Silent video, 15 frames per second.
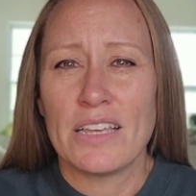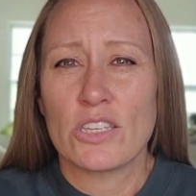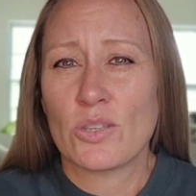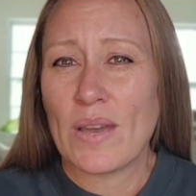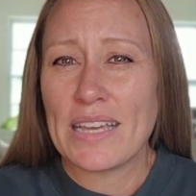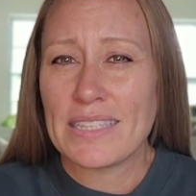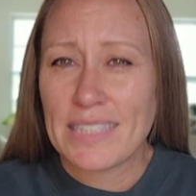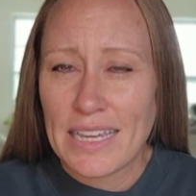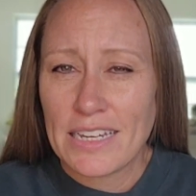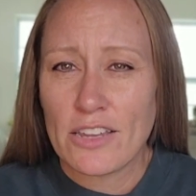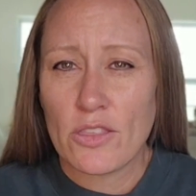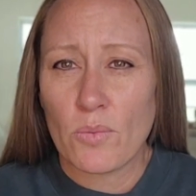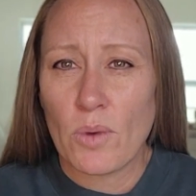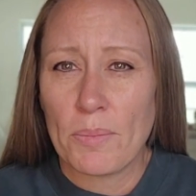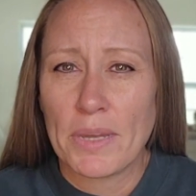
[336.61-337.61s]
So I said to
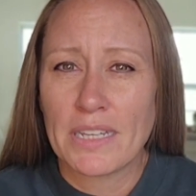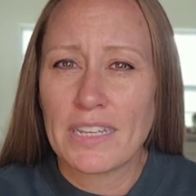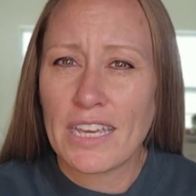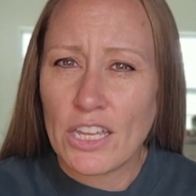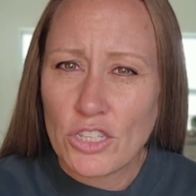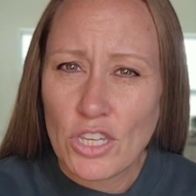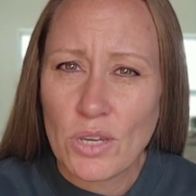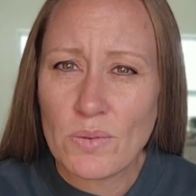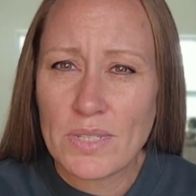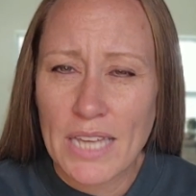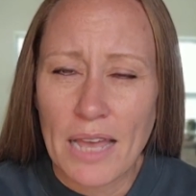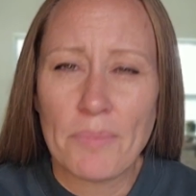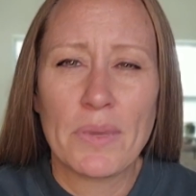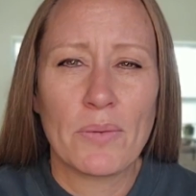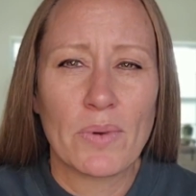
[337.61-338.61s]
the woman, "Can you
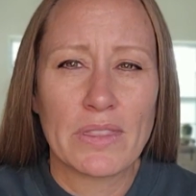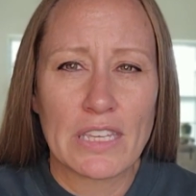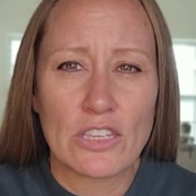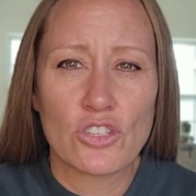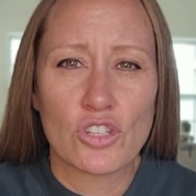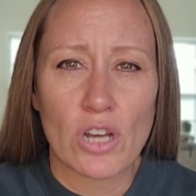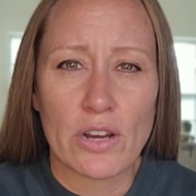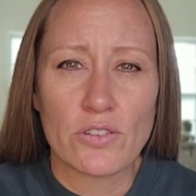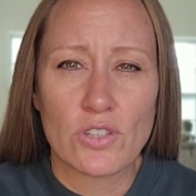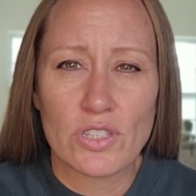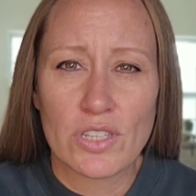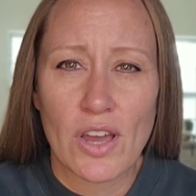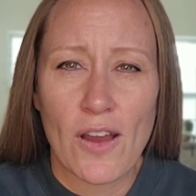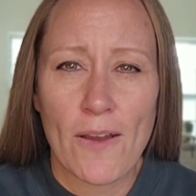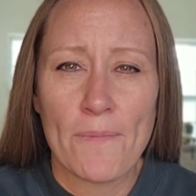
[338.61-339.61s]
tell me what these
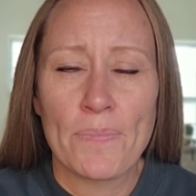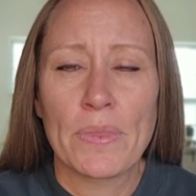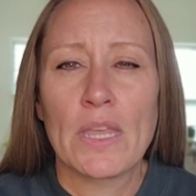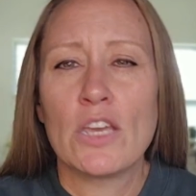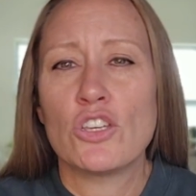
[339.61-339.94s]
charges are?"